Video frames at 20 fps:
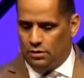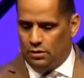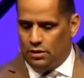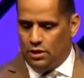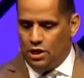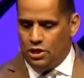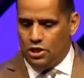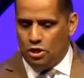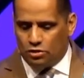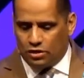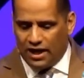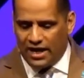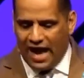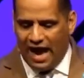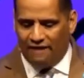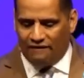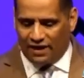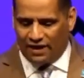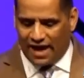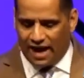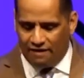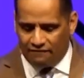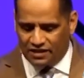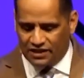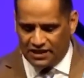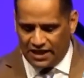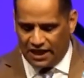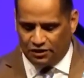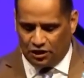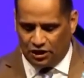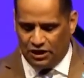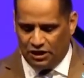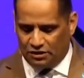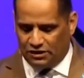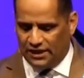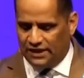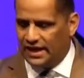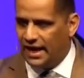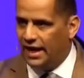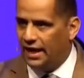You can have a conversation here
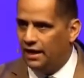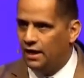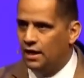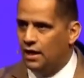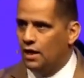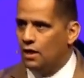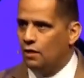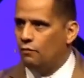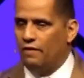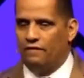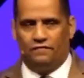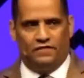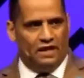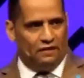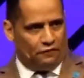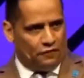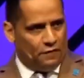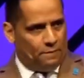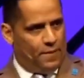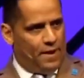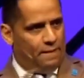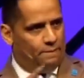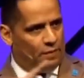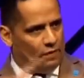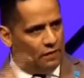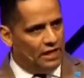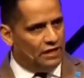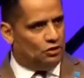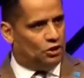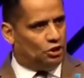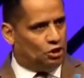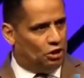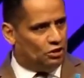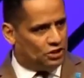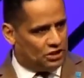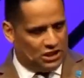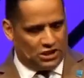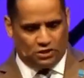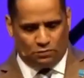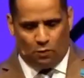today with different people in the church
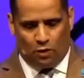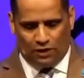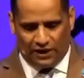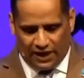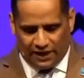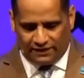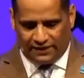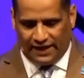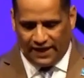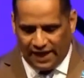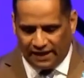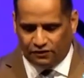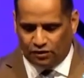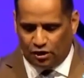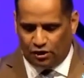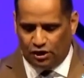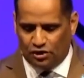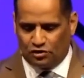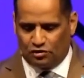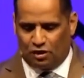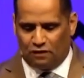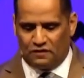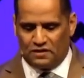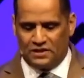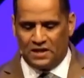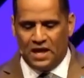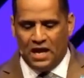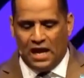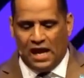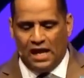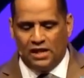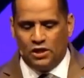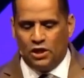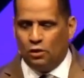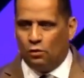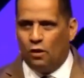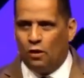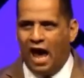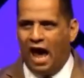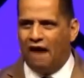this morning at the 8:30 service and you
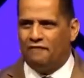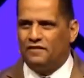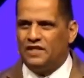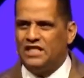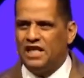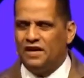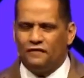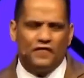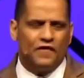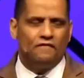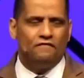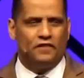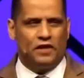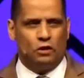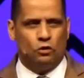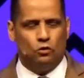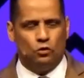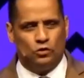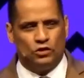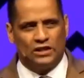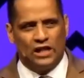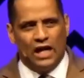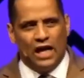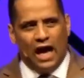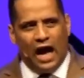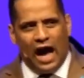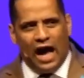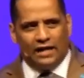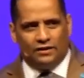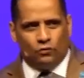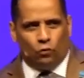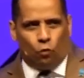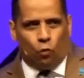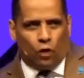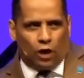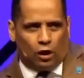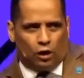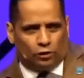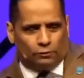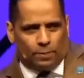will have different views on
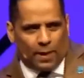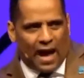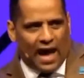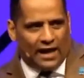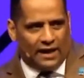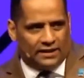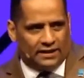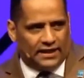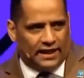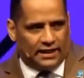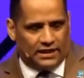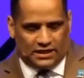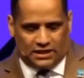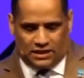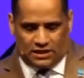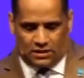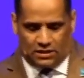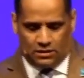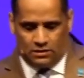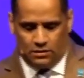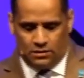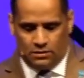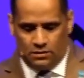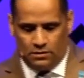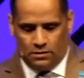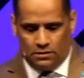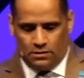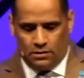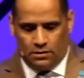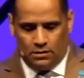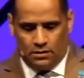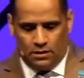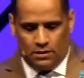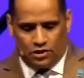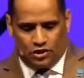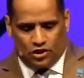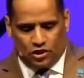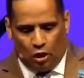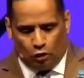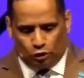world politics,
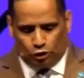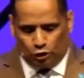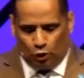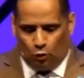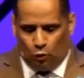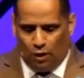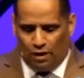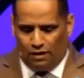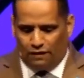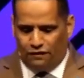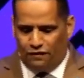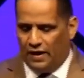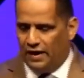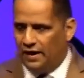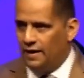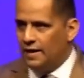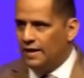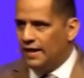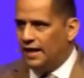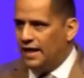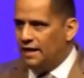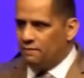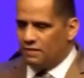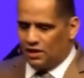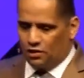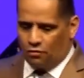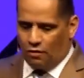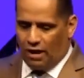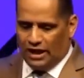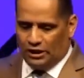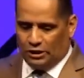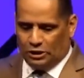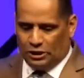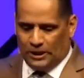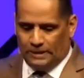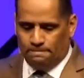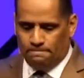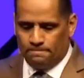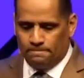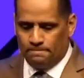social welfare, immigration,
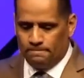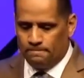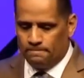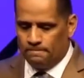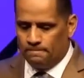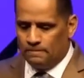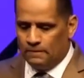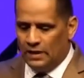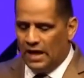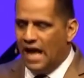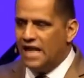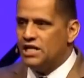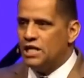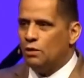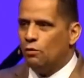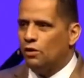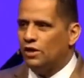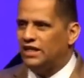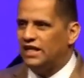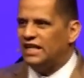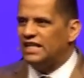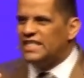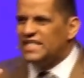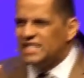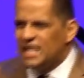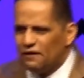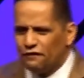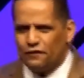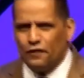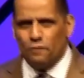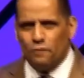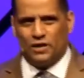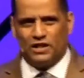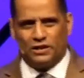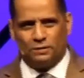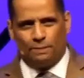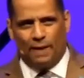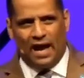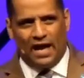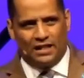and you will get different
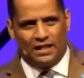response